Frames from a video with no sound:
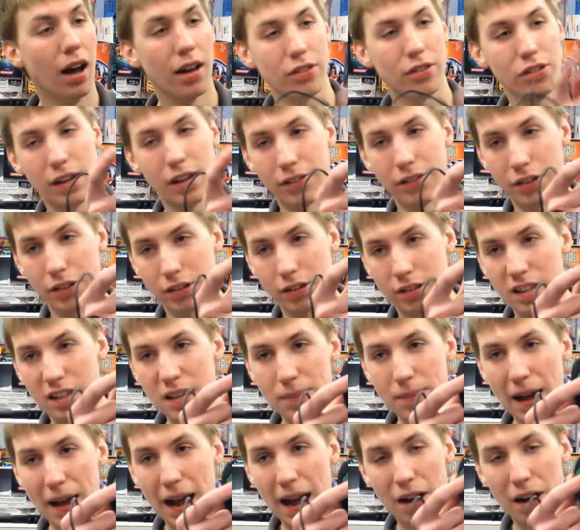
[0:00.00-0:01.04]
So you have your
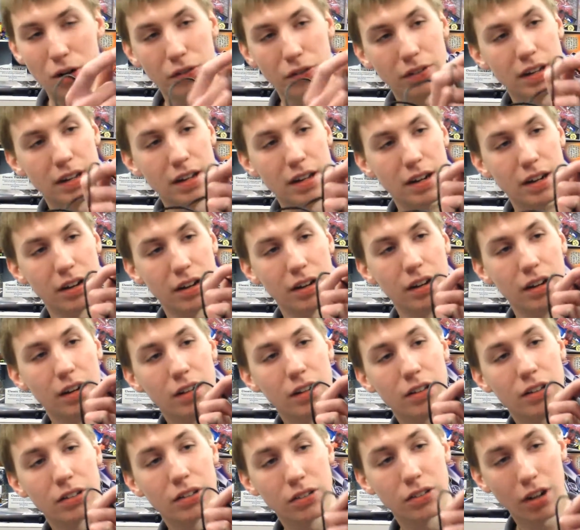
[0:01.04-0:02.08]
D-pad over here,
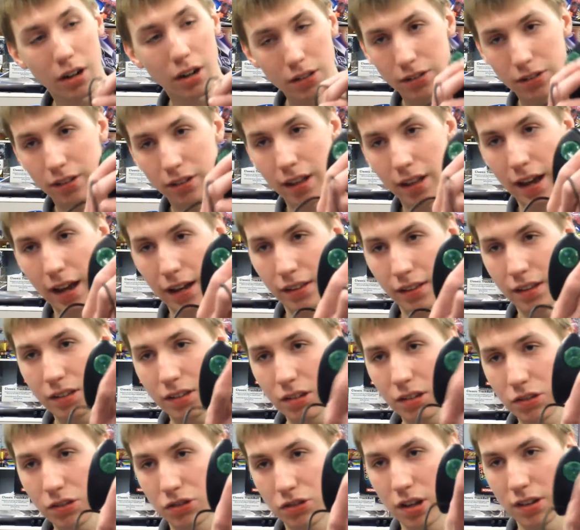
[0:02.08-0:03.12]
start select.
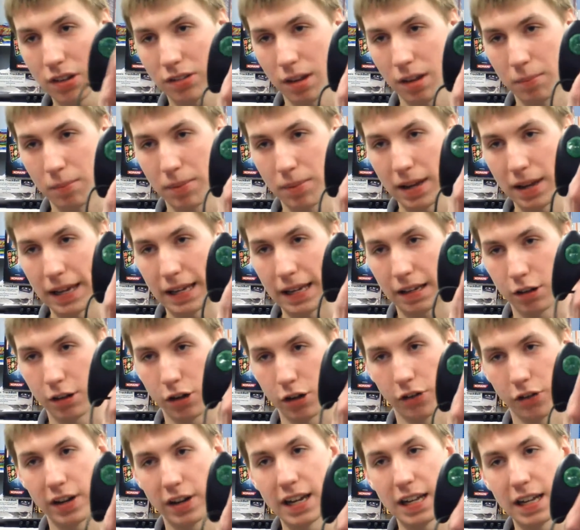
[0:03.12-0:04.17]
This is just a big
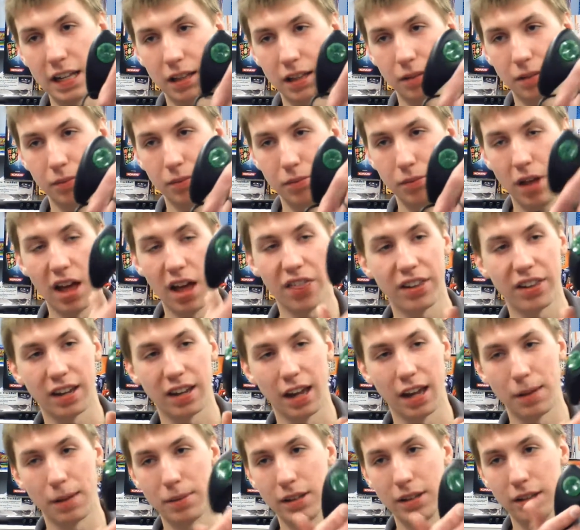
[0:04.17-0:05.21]
green
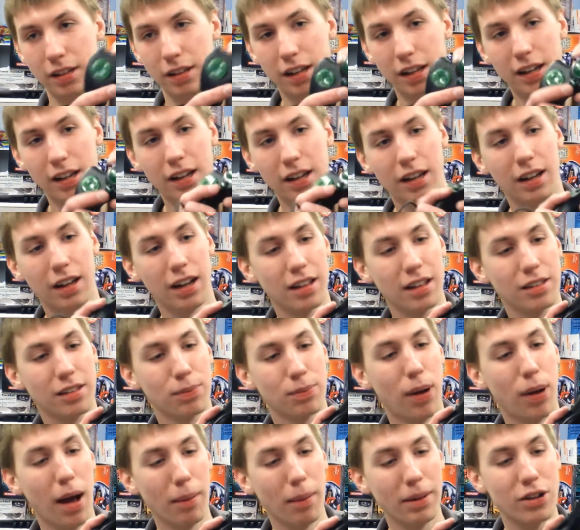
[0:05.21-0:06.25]
nothing. I mean, it's
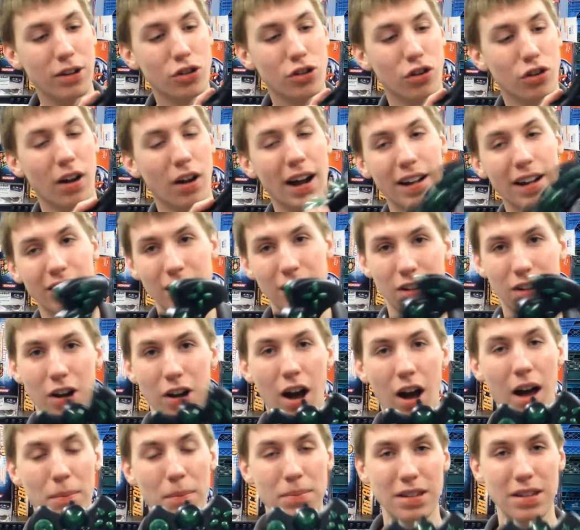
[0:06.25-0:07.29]
probably trying to
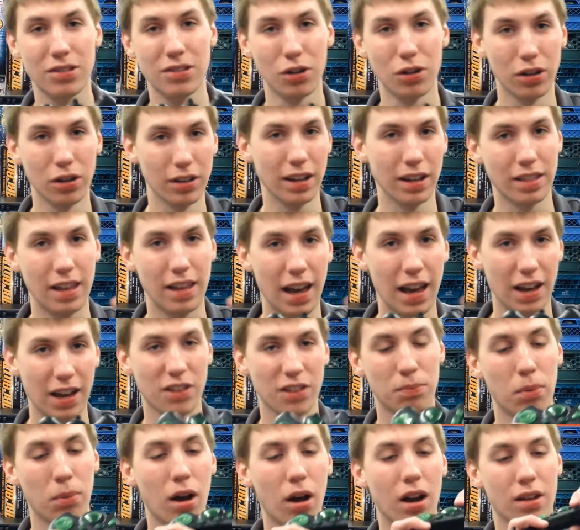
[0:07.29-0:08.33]
copy sort of like the
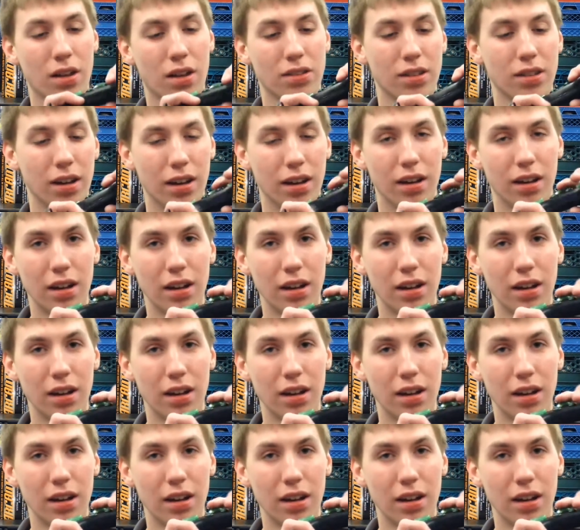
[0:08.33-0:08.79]
Xbox